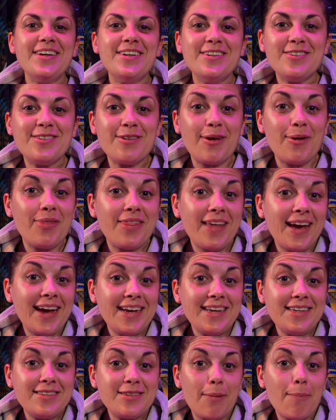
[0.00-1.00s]
So that
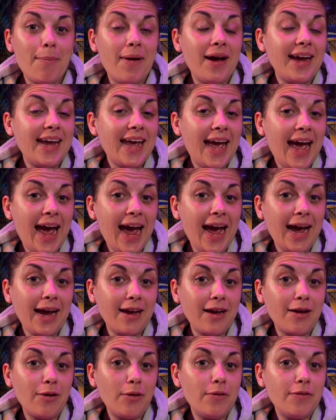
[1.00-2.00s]
is my
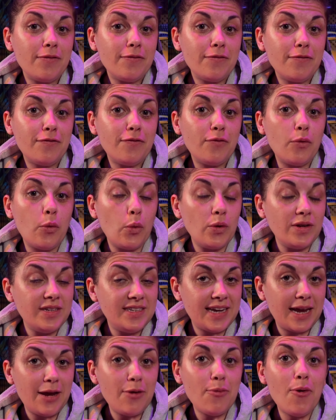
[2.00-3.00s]
hack for
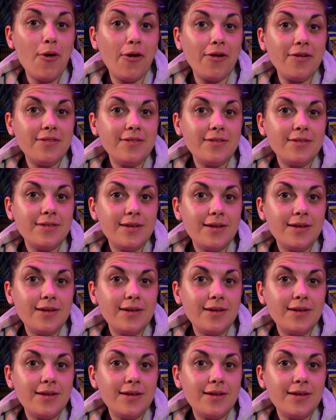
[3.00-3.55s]
day one